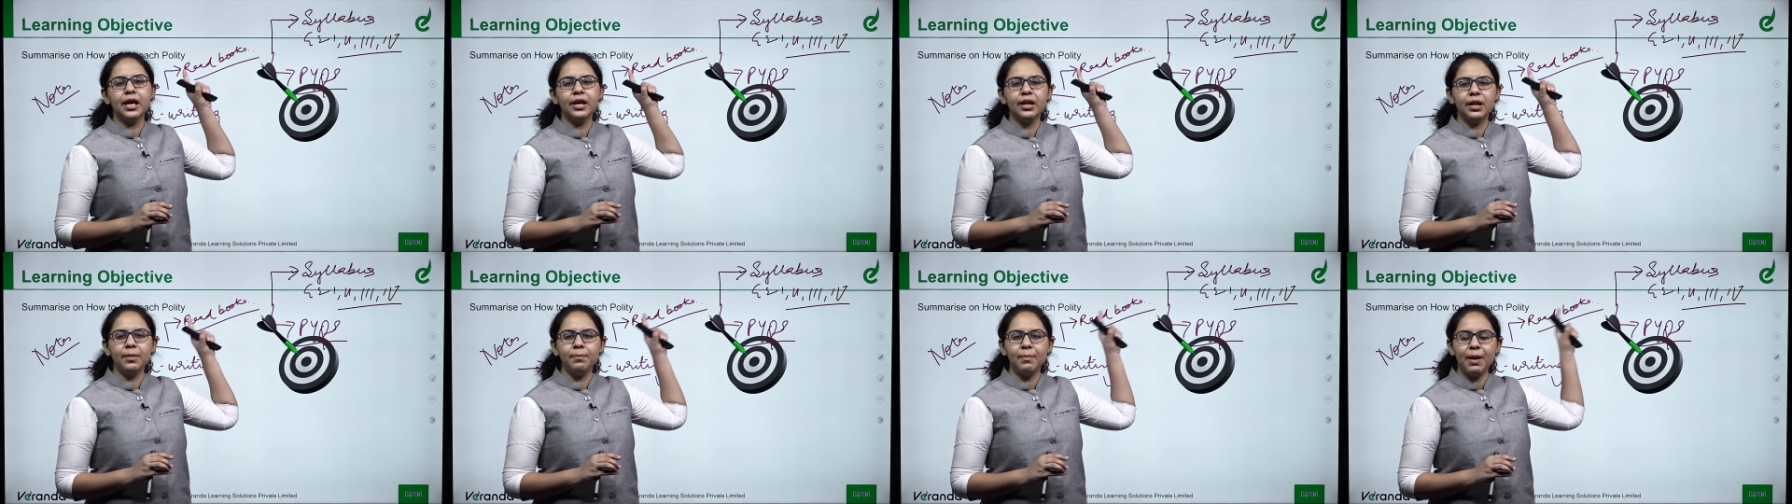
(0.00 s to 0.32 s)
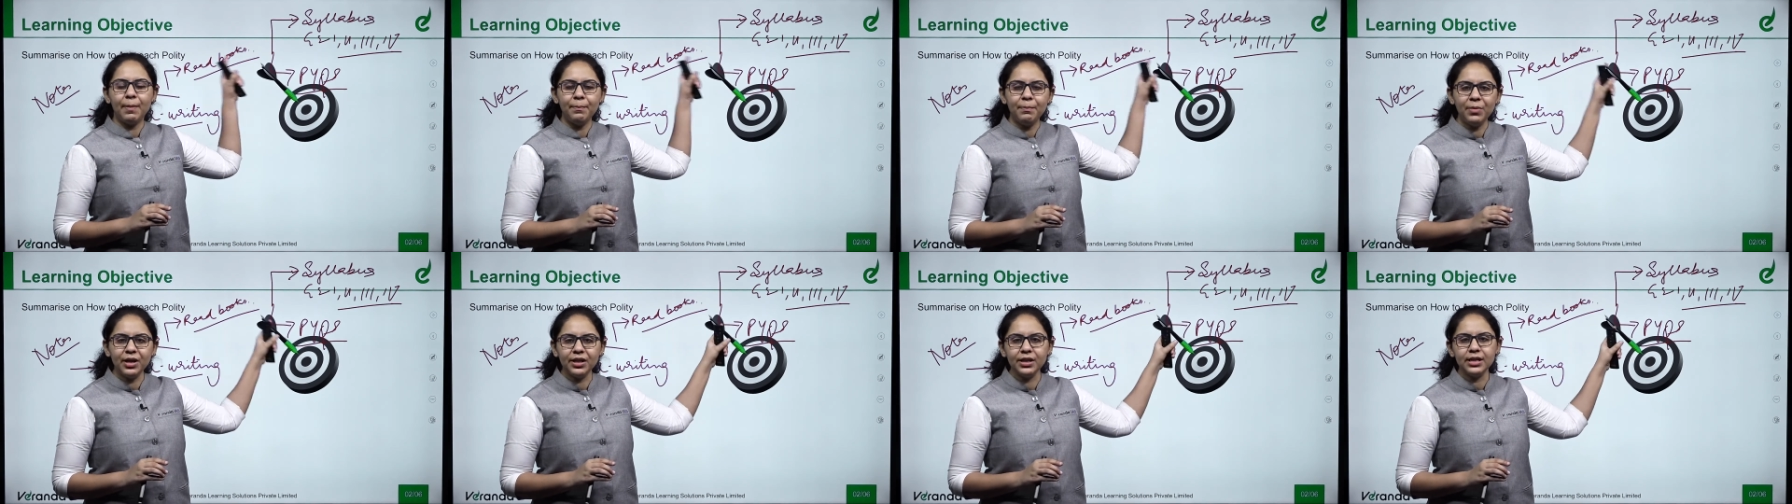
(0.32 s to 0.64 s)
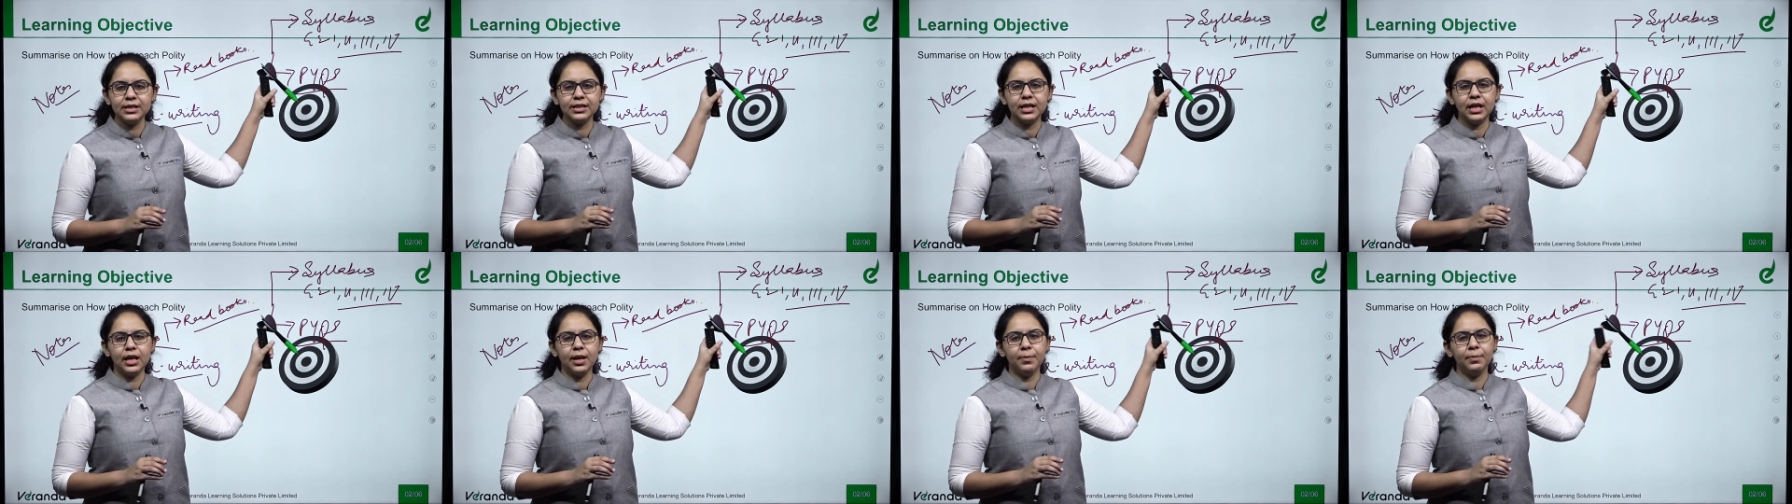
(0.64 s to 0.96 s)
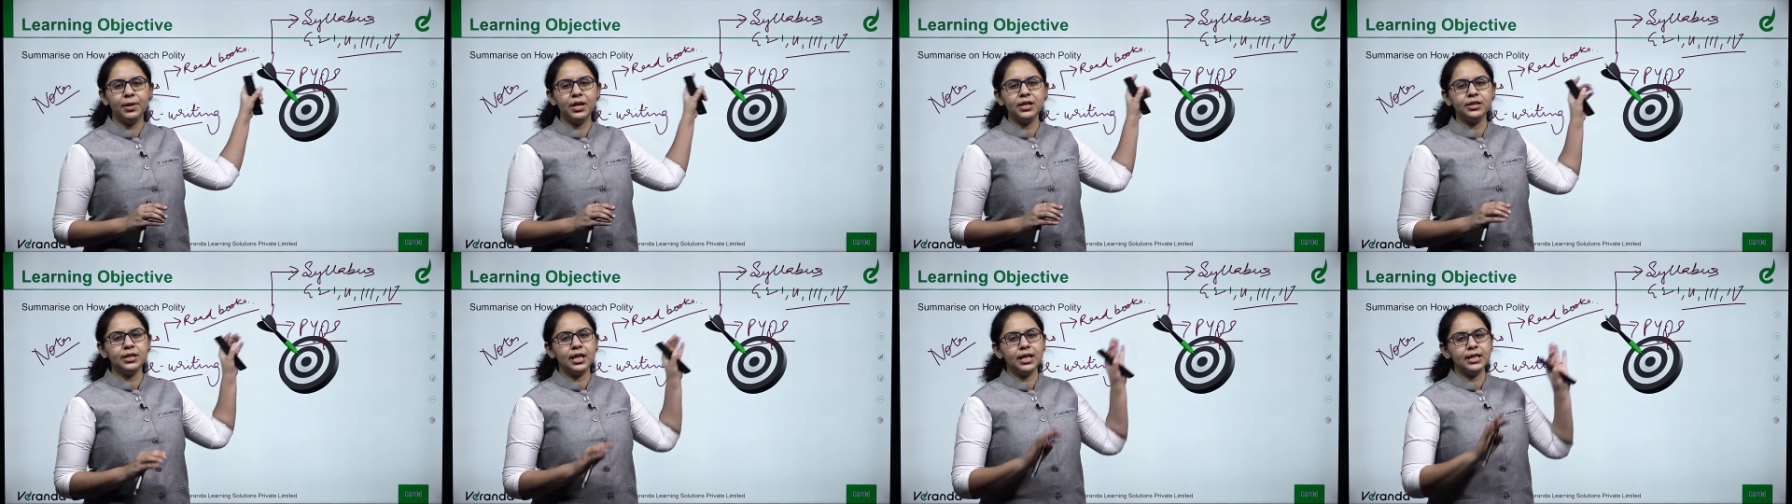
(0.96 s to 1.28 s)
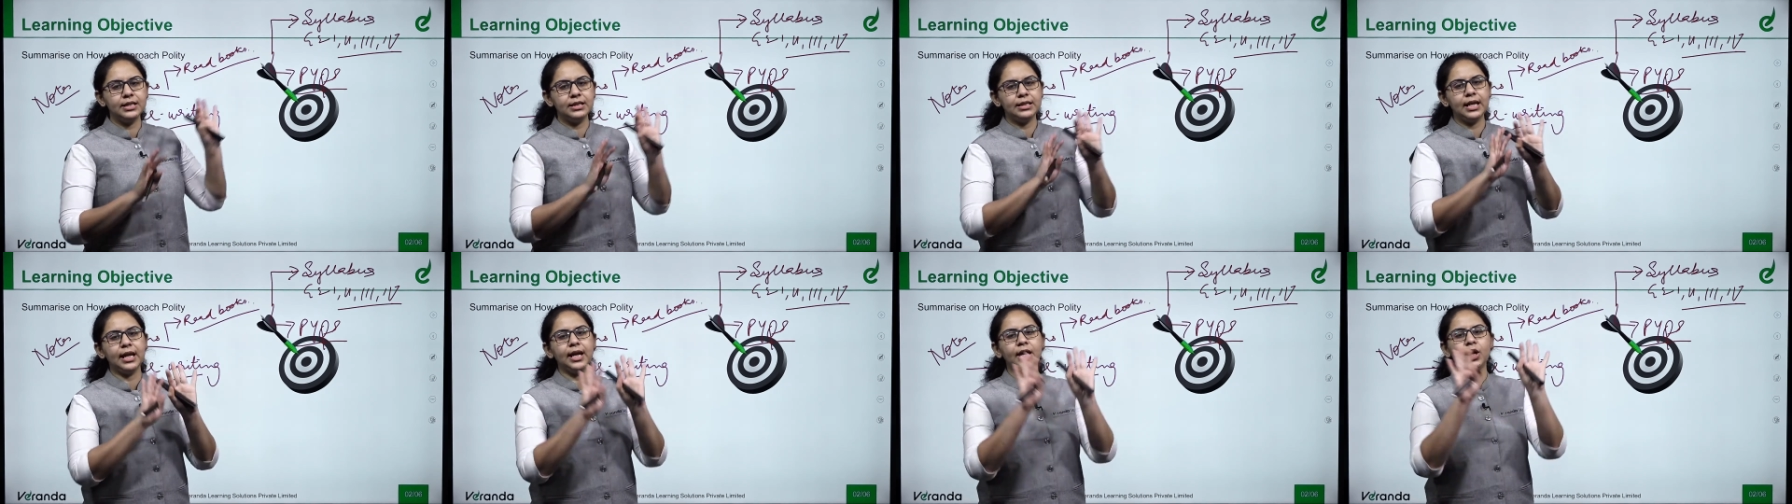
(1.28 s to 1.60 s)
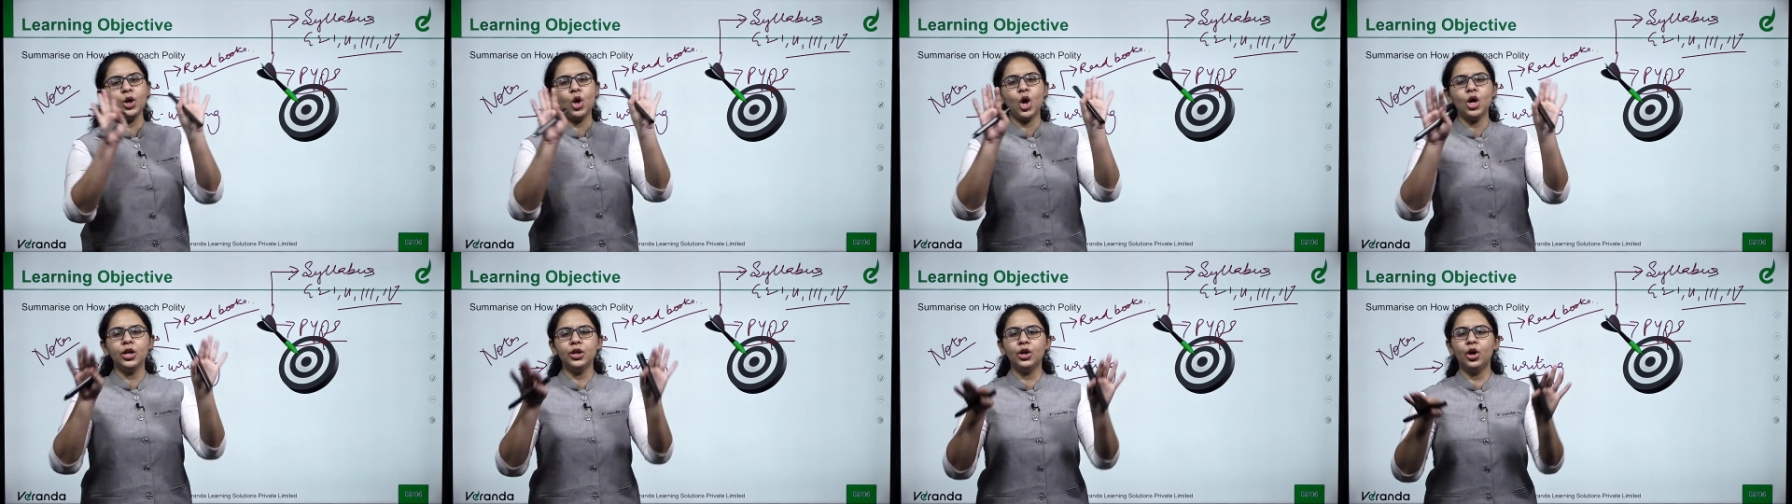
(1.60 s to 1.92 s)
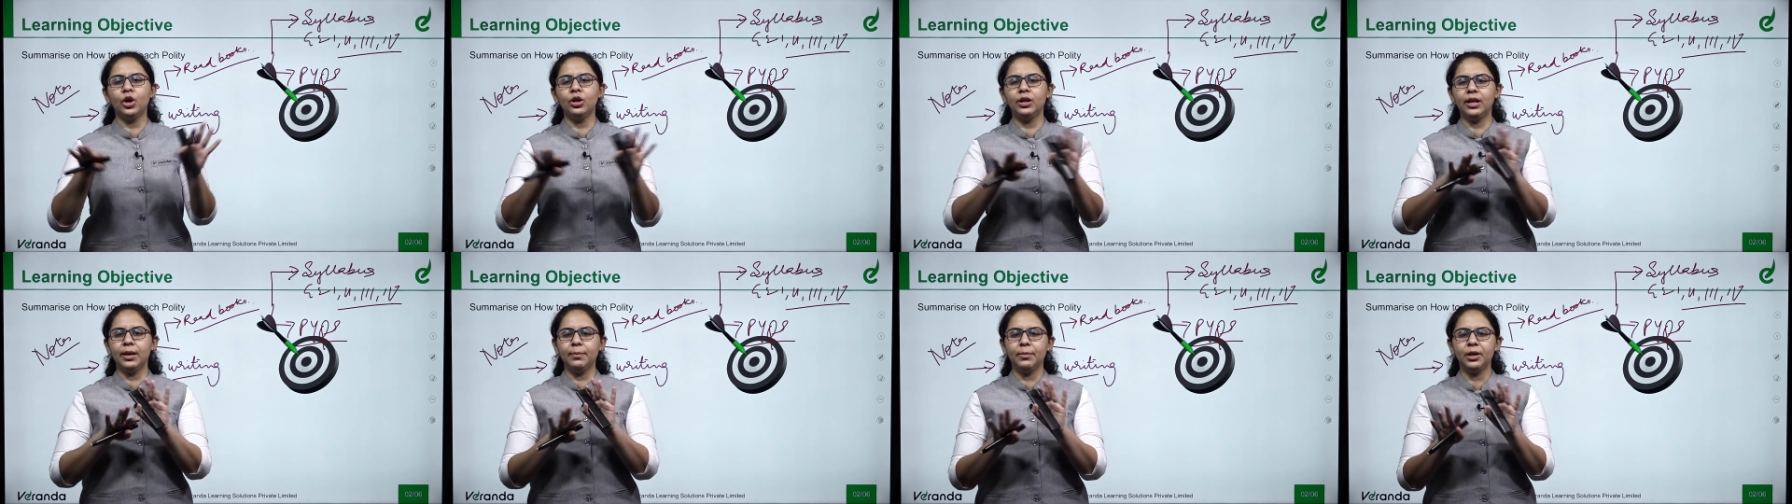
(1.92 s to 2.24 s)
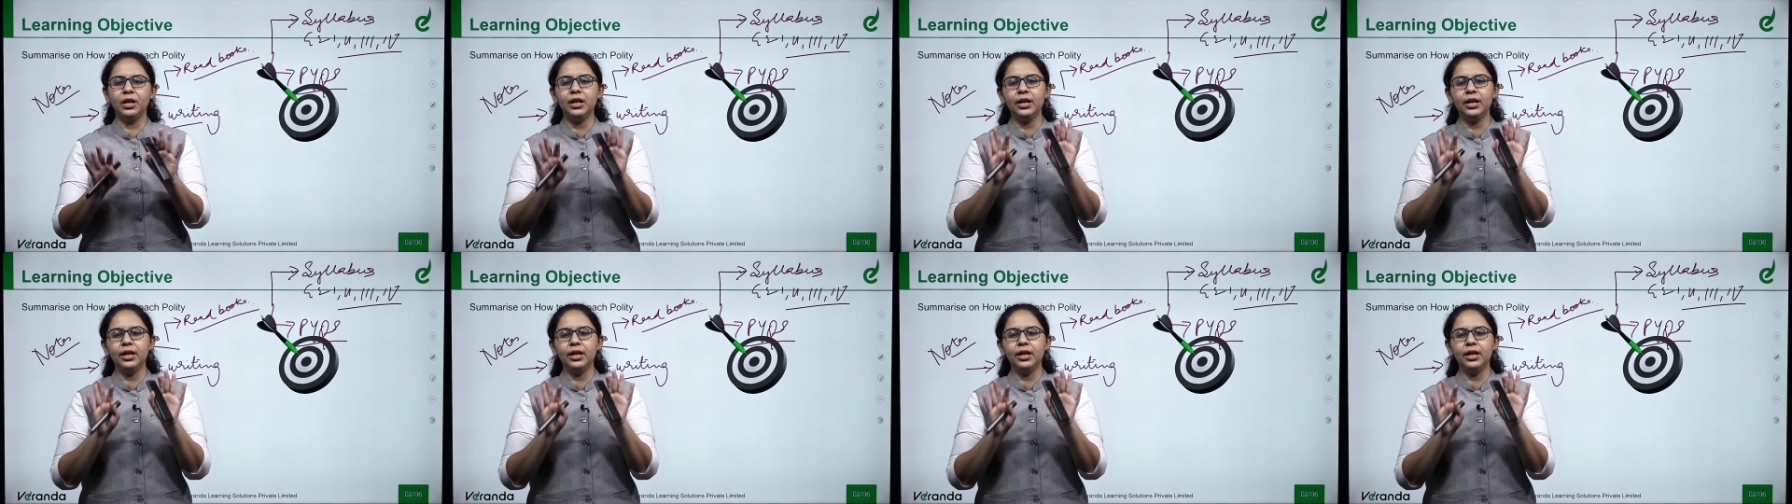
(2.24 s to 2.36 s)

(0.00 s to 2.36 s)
remember the syllabus, stick it on your table,